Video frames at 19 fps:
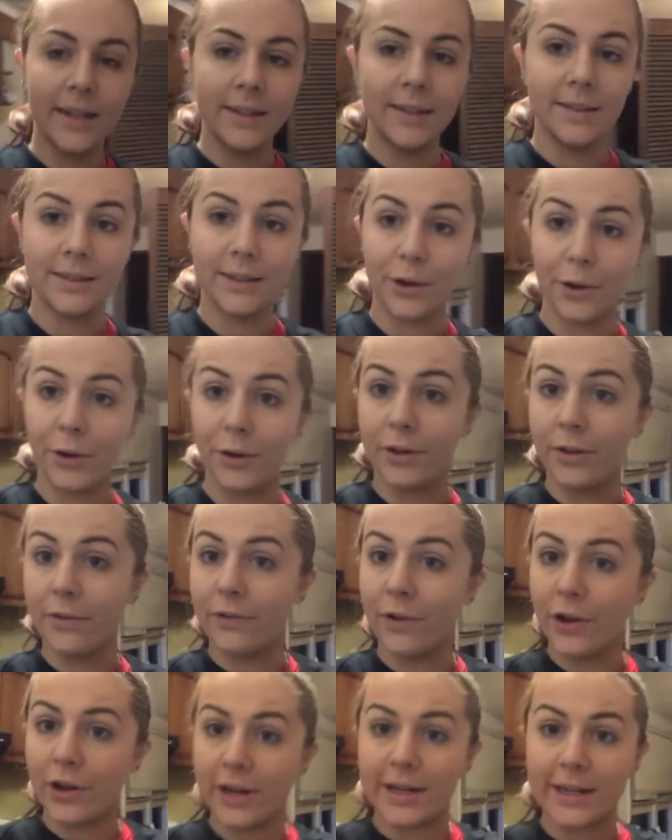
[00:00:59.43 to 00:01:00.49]
So the
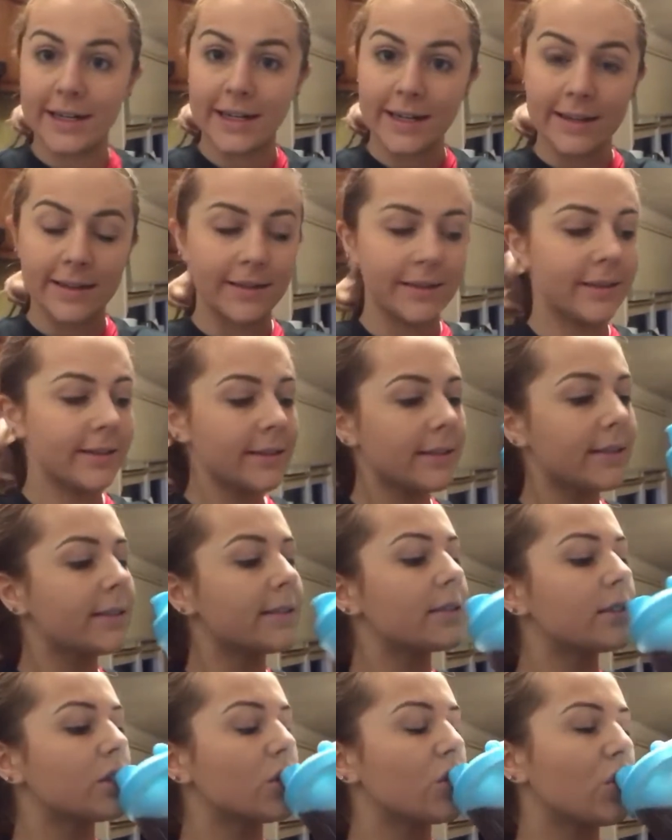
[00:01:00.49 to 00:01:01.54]
verdict
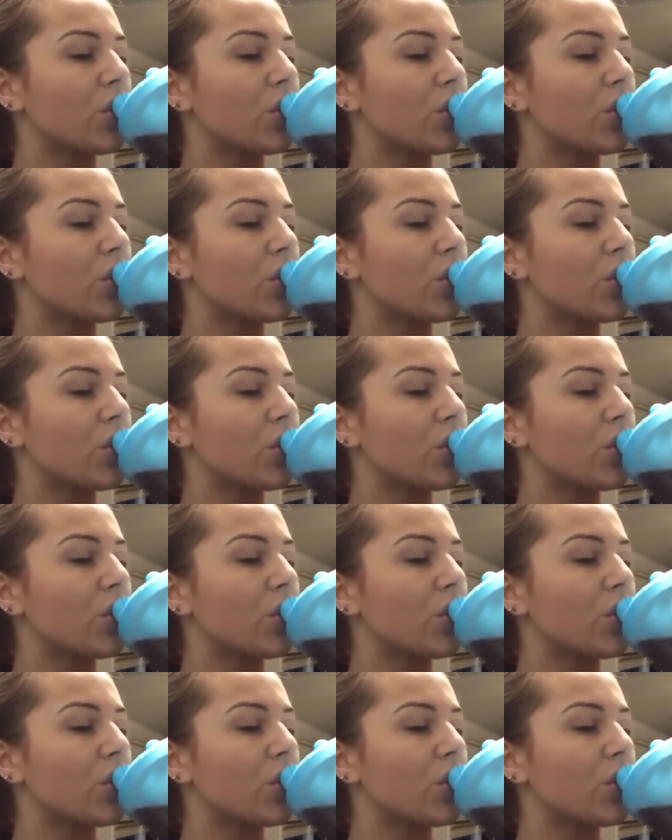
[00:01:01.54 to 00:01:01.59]
is